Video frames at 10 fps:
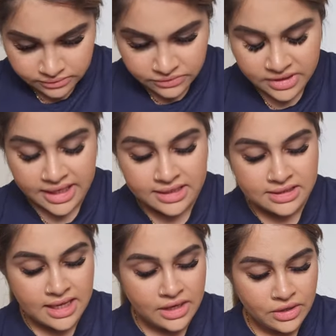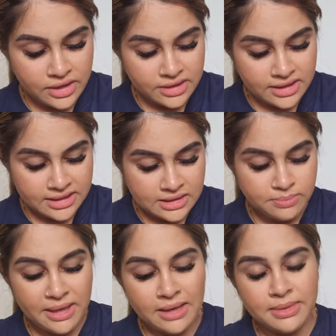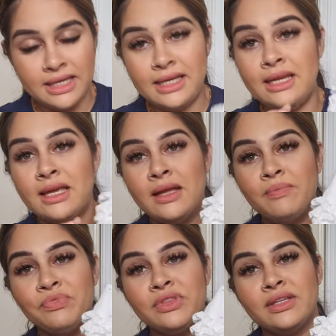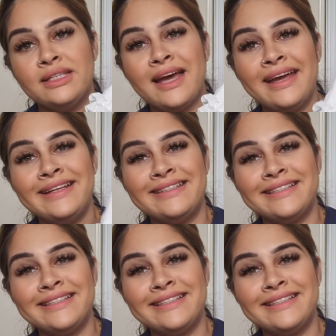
next I got this baby tights.